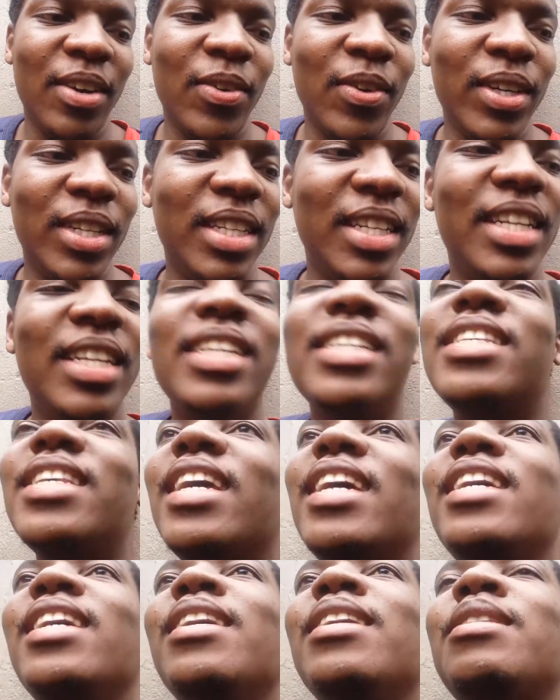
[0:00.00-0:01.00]
what did he
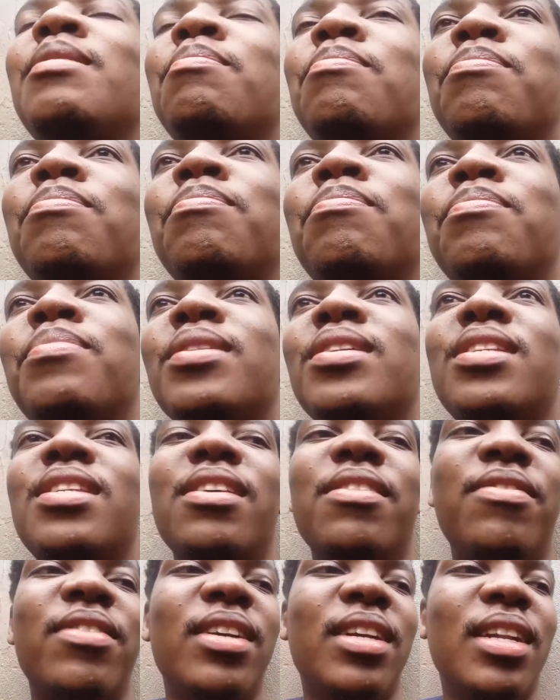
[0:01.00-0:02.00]
say
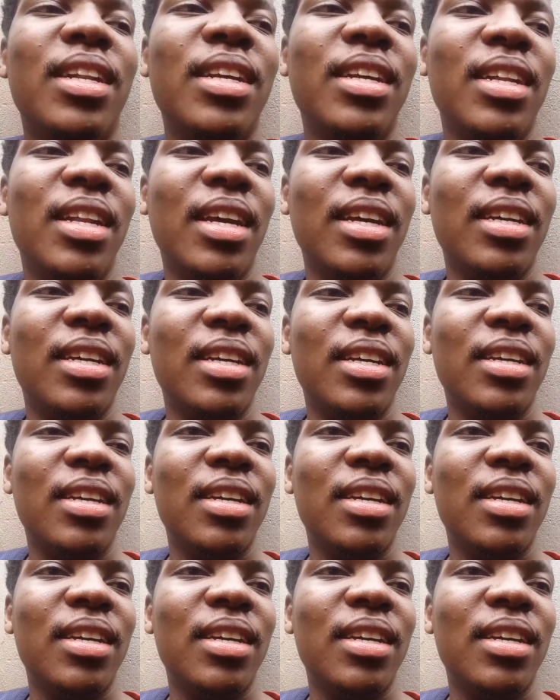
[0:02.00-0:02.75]
specifically? Like,